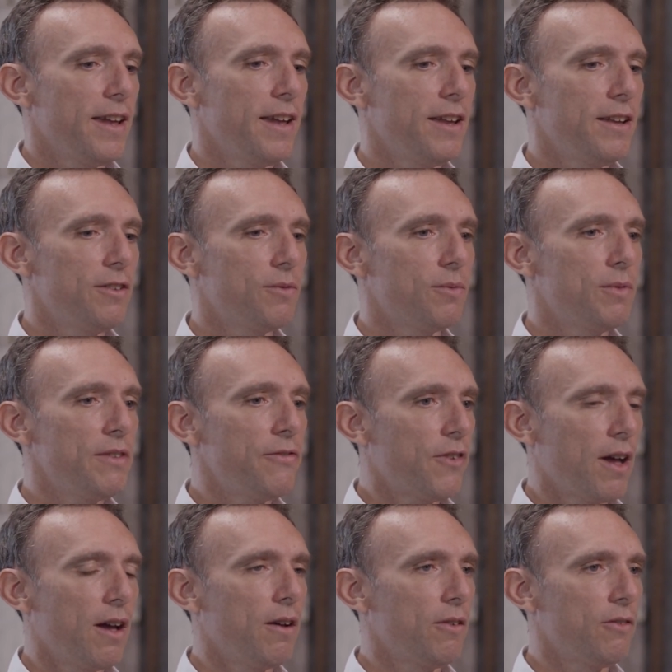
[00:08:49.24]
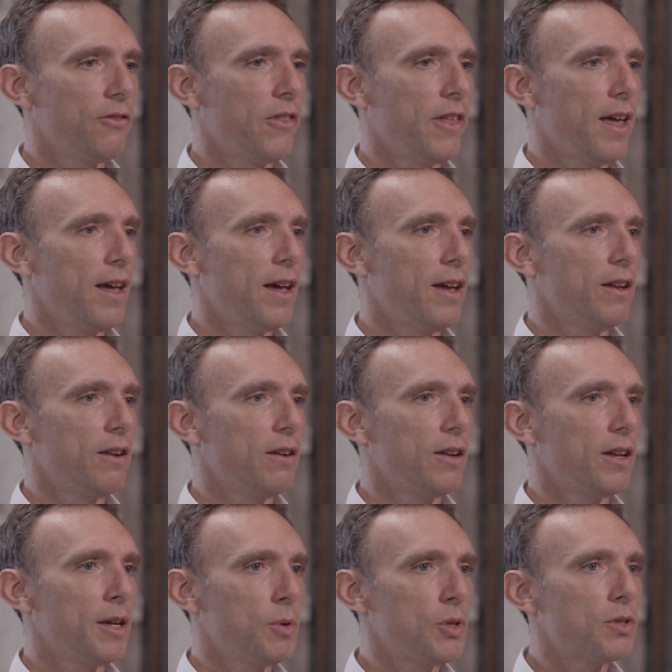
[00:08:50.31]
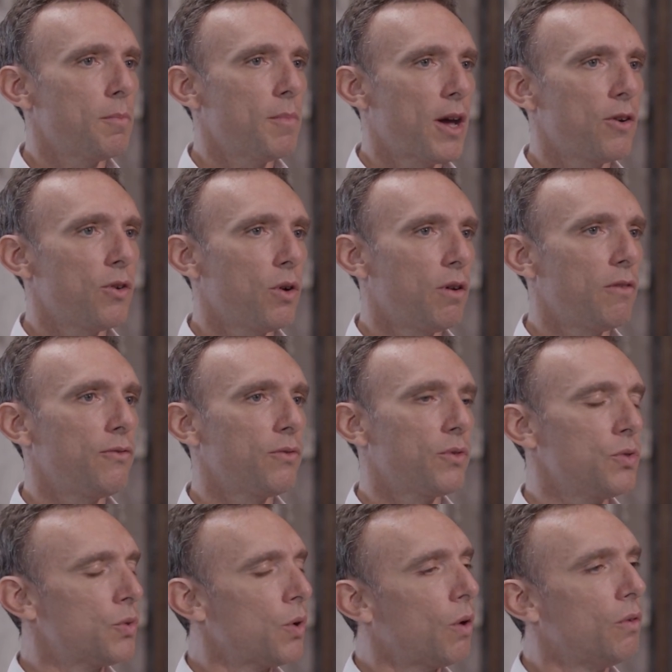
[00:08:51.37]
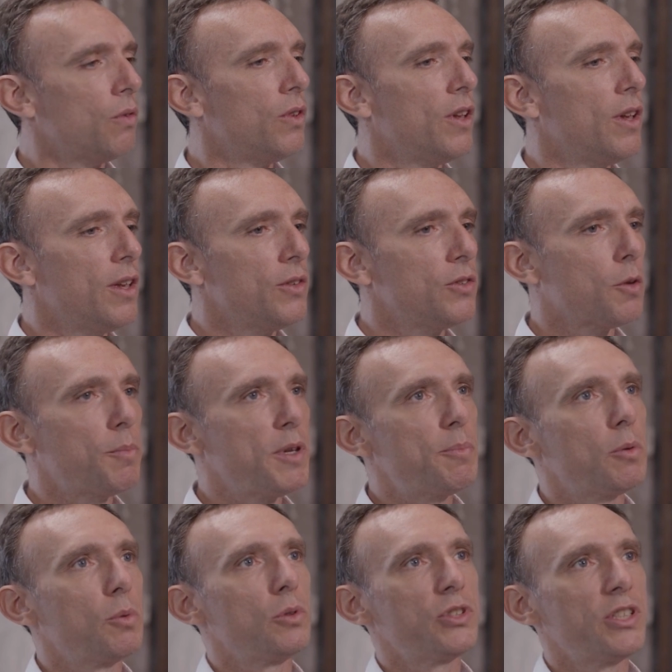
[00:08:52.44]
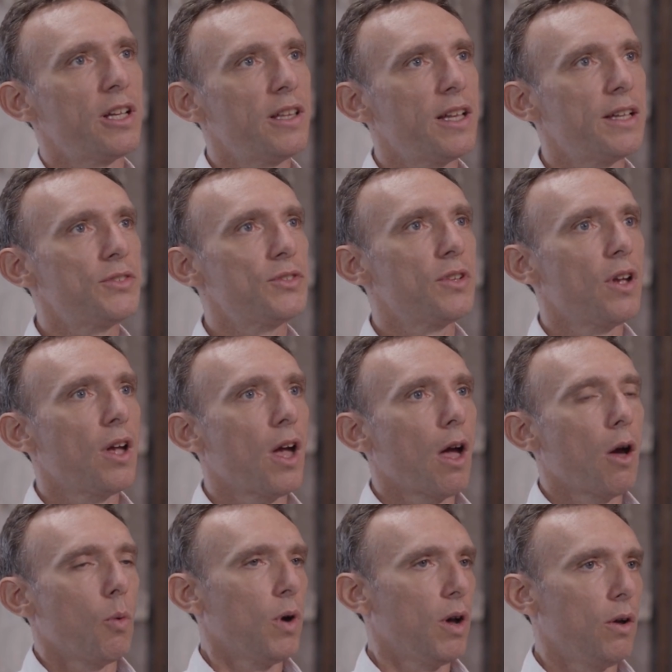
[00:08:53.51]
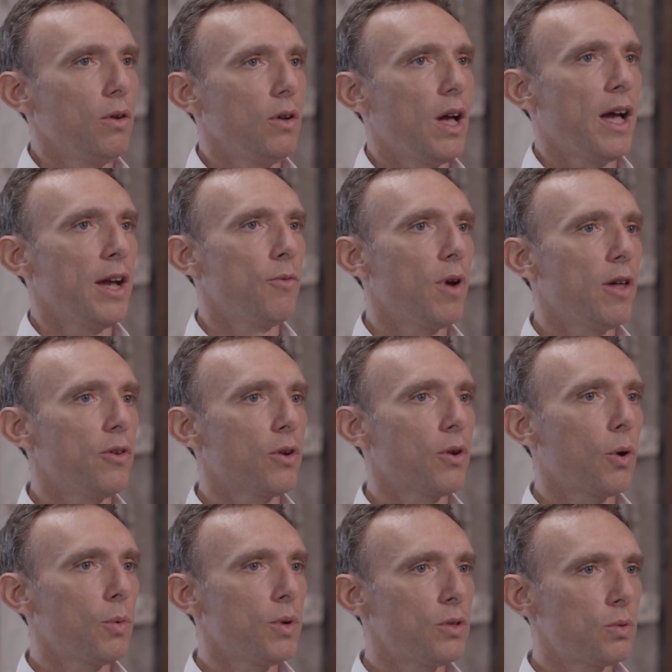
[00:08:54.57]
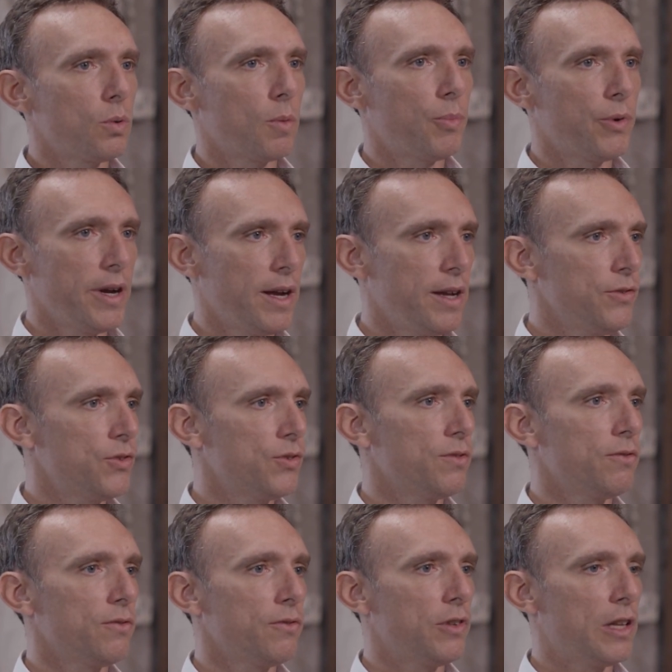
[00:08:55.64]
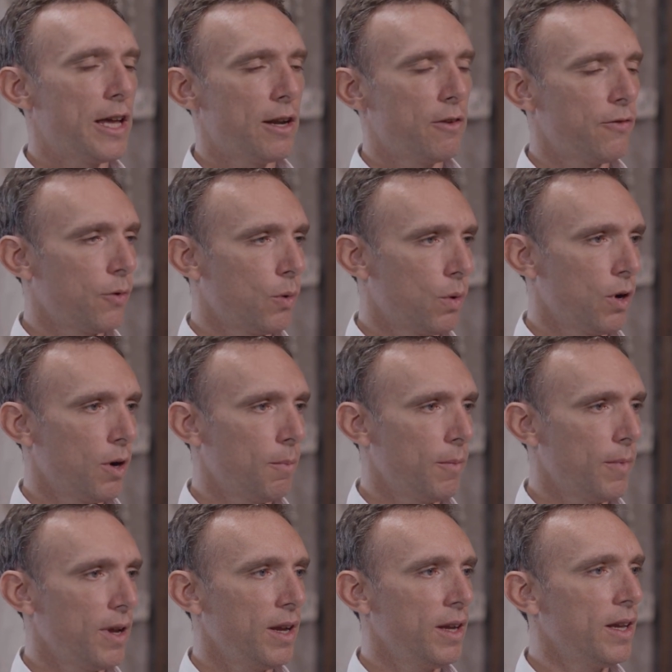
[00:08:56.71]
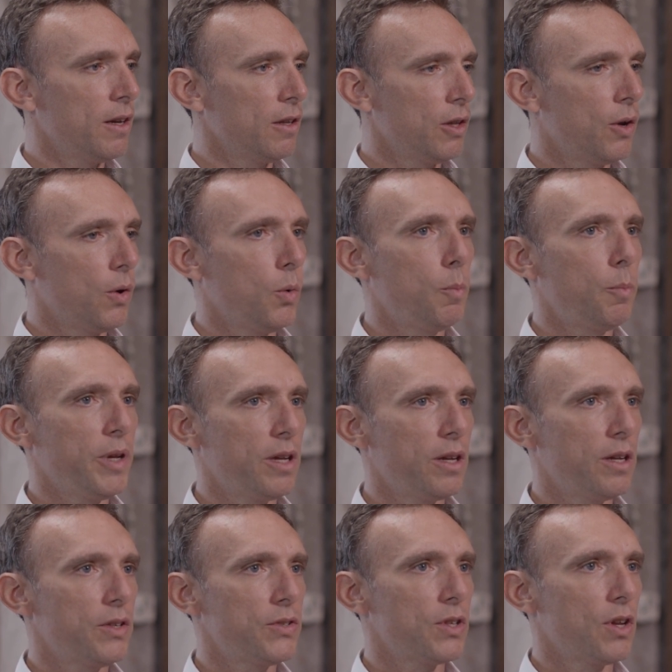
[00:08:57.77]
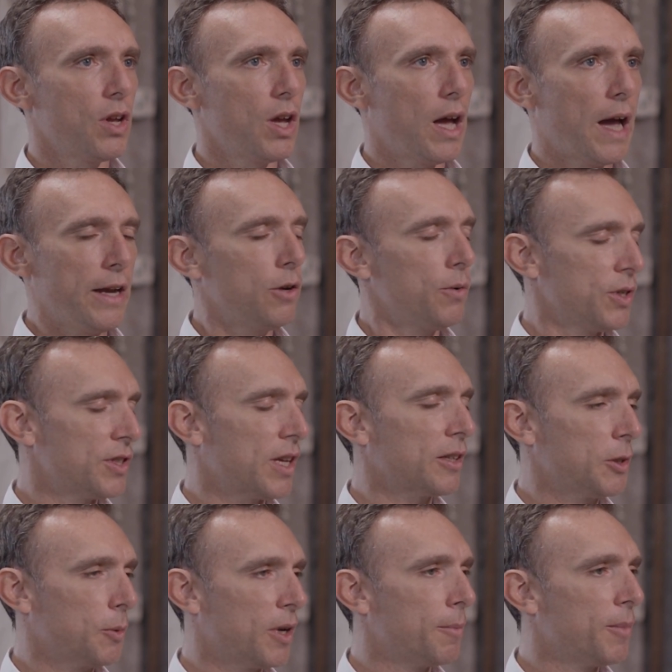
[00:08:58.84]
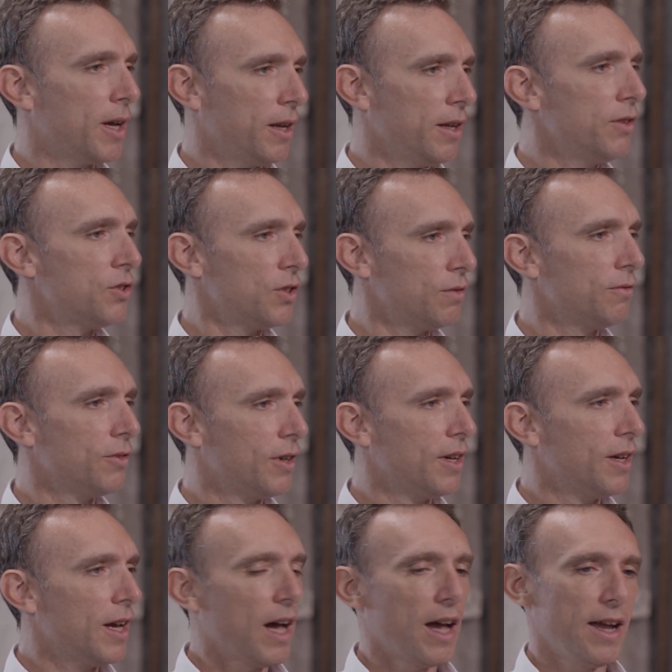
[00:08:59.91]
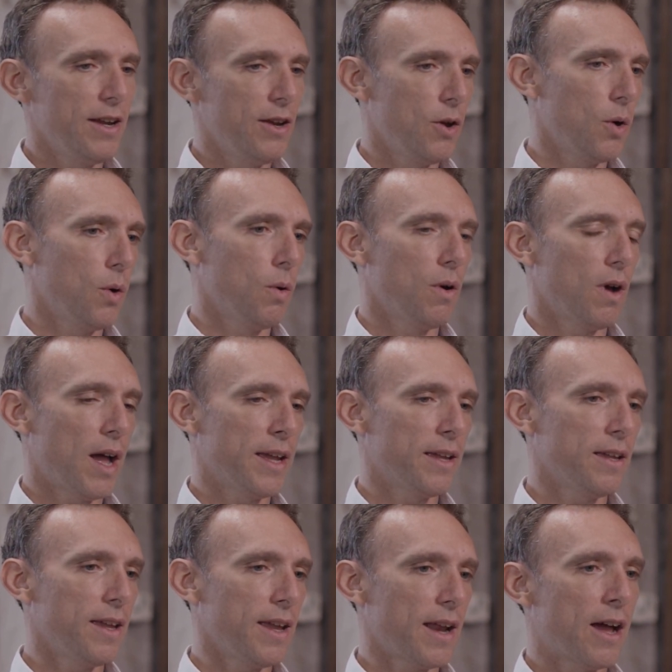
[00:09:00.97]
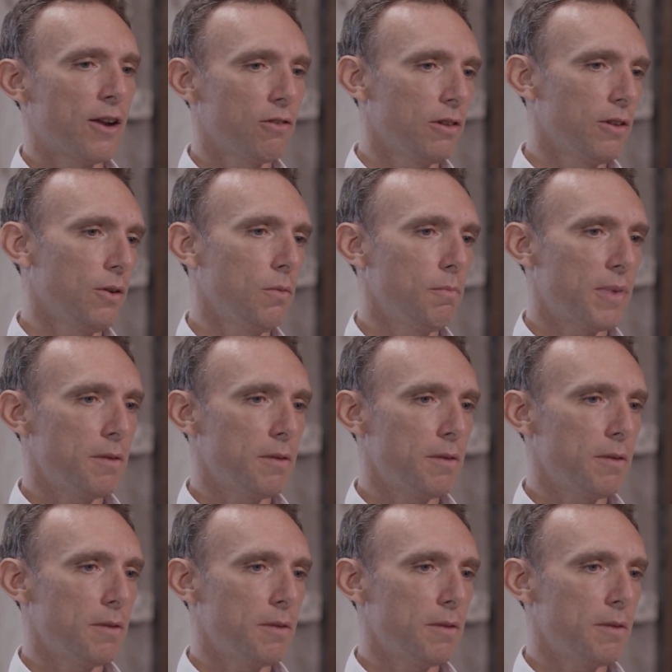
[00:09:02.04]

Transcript: And we found that it was a matter of control. So people will tell us, well, I'd rather go into a branch, fill out a form, and get a loan because I know exactly what I'm getting into. I know I can get out of the loan